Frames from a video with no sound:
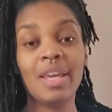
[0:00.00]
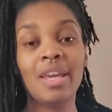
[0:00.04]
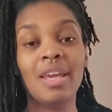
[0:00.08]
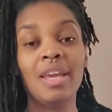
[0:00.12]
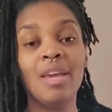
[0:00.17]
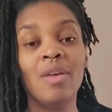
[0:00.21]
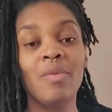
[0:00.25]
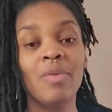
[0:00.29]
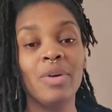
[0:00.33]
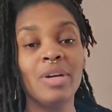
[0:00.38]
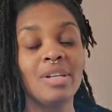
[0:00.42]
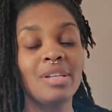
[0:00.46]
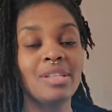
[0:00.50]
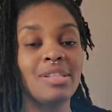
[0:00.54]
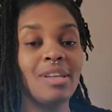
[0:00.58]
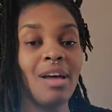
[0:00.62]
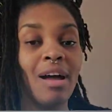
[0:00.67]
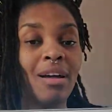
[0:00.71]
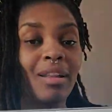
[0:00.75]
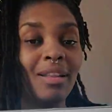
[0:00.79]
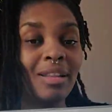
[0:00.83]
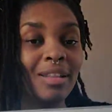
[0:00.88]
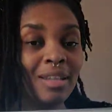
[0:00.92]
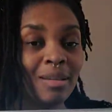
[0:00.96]
And we're going to
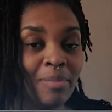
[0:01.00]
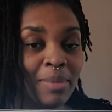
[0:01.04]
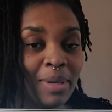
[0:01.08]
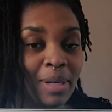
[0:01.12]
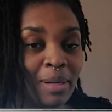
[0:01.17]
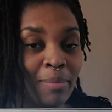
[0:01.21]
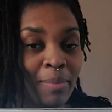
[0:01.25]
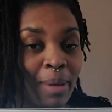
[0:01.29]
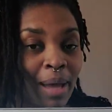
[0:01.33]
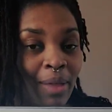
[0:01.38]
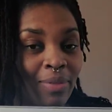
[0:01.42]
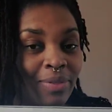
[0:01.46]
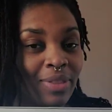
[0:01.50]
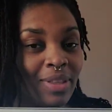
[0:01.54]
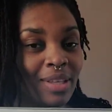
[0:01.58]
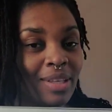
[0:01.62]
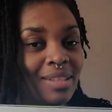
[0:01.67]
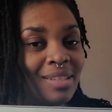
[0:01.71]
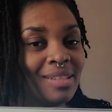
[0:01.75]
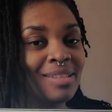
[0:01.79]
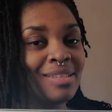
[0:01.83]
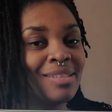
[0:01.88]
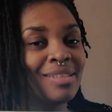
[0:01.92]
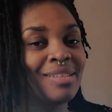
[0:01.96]
talk a little bit about
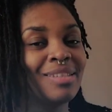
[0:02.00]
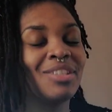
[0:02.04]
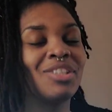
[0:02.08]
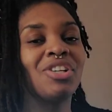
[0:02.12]
this